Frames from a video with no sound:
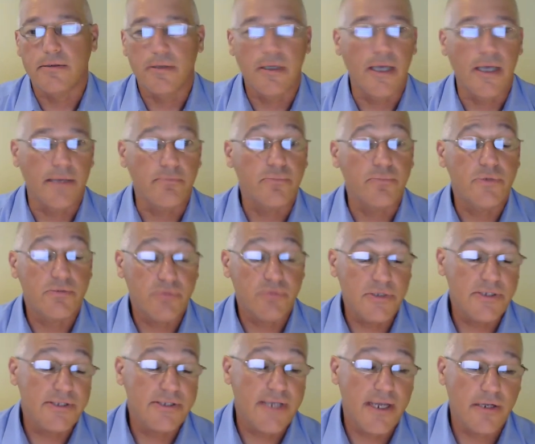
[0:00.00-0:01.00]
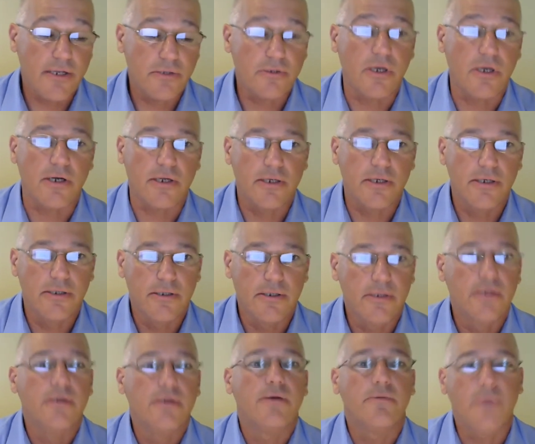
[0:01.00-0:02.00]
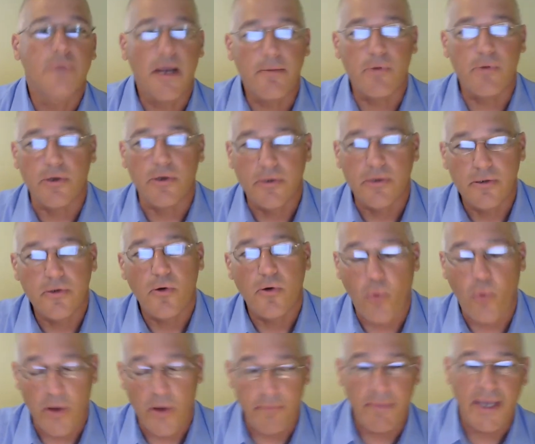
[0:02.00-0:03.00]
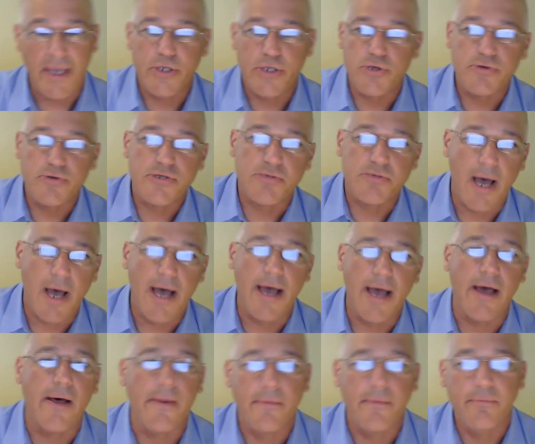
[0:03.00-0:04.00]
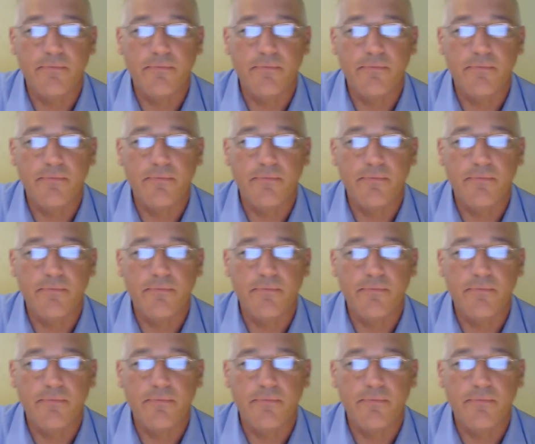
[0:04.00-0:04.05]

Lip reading: And please take a look. Remember, what made you smile?